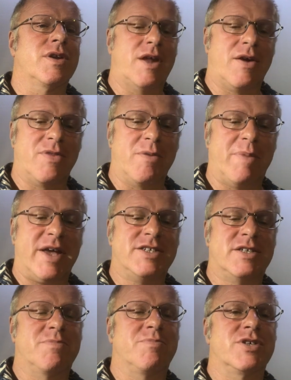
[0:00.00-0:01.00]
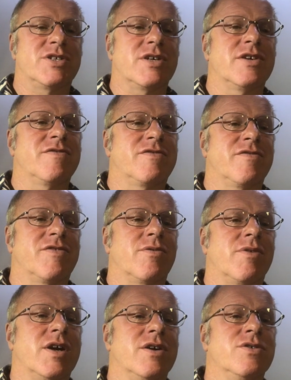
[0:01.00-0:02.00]
Now, the best preserved of the
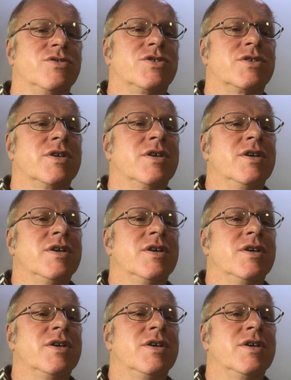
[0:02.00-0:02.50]
roads